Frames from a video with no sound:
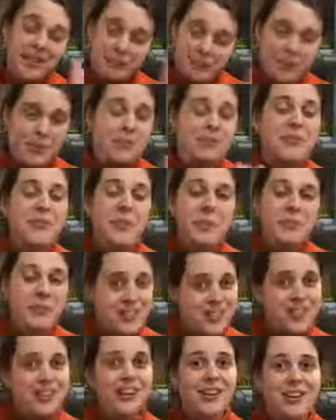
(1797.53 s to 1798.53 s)
but from
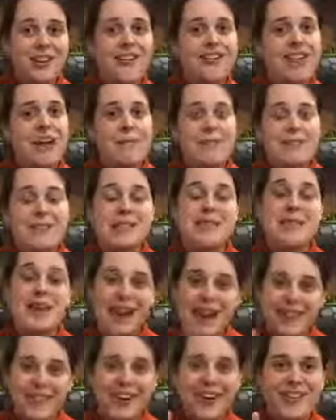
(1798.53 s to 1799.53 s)
using cloth nappies, I'm
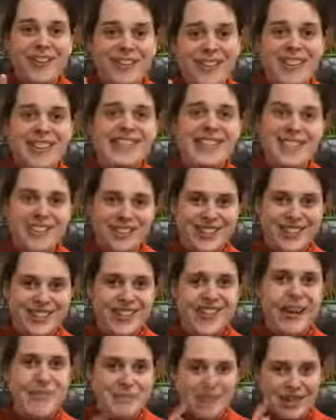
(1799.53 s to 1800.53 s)
well aware of the need to use
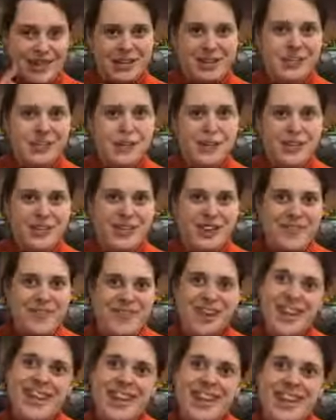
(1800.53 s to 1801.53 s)
a maintenance wash every
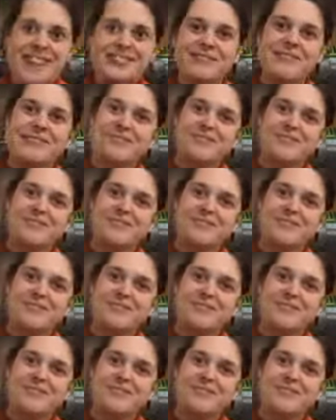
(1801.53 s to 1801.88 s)
now and again.